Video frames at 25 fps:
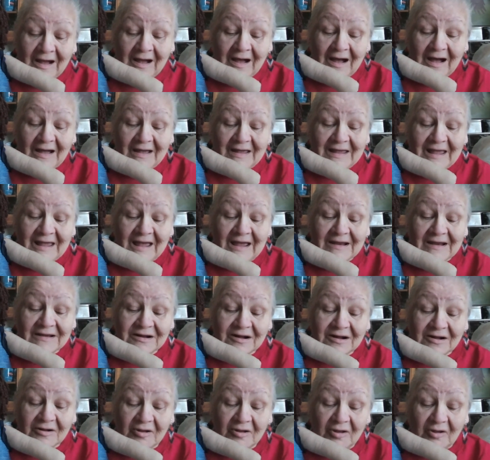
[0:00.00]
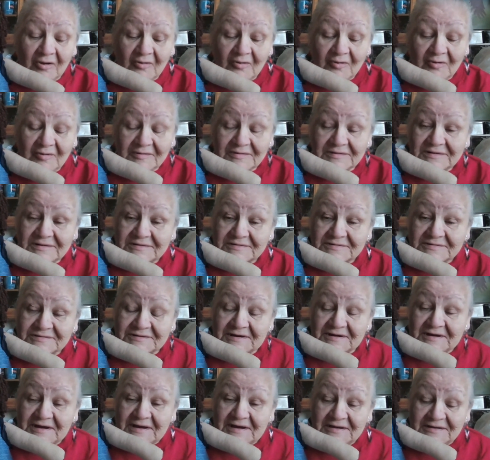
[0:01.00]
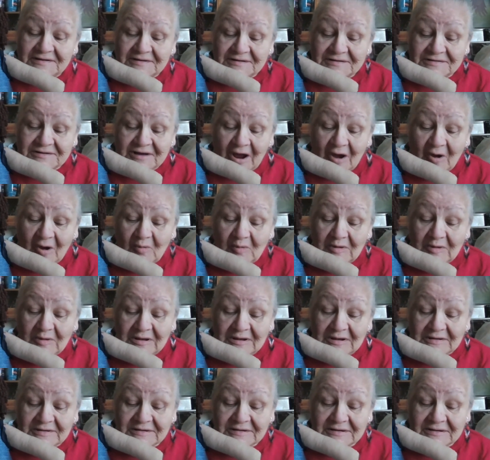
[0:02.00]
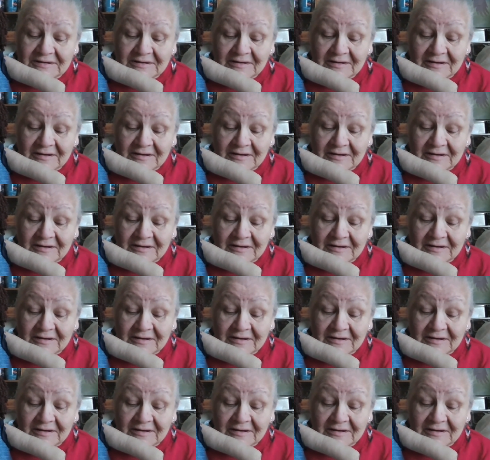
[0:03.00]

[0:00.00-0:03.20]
I had clothes, sheets, towels,